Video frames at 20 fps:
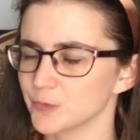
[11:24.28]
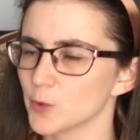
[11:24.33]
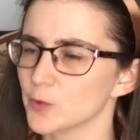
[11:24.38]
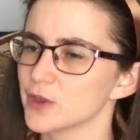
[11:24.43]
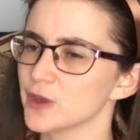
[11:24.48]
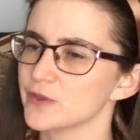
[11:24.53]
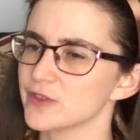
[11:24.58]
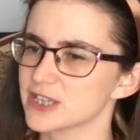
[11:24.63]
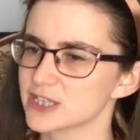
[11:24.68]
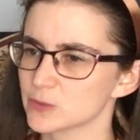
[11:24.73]

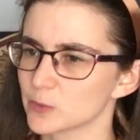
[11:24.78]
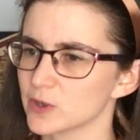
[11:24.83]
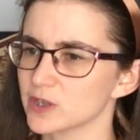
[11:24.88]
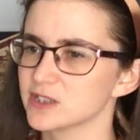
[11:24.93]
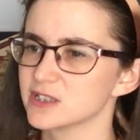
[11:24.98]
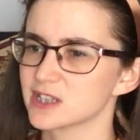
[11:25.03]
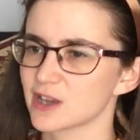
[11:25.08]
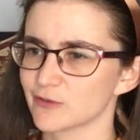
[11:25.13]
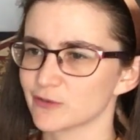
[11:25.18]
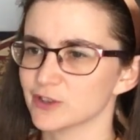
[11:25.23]
Although this
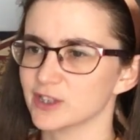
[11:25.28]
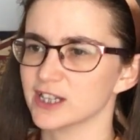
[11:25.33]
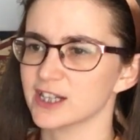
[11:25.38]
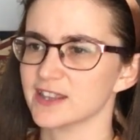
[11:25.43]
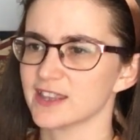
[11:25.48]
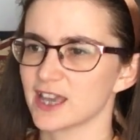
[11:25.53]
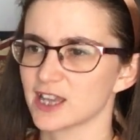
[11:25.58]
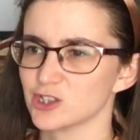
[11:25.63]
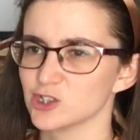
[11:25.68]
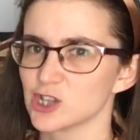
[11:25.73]
one,
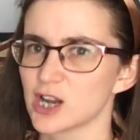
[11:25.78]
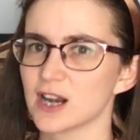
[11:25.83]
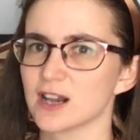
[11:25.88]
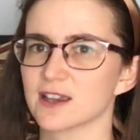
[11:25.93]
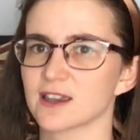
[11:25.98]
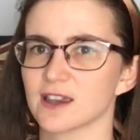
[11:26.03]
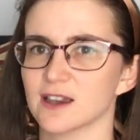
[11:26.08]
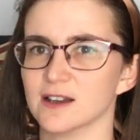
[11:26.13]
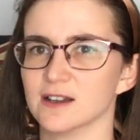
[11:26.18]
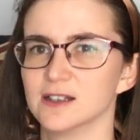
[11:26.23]
definitely the
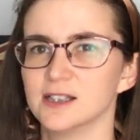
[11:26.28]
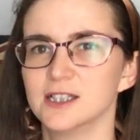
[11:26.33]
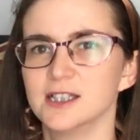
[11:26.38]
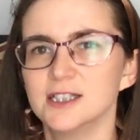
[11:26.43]
Angelica,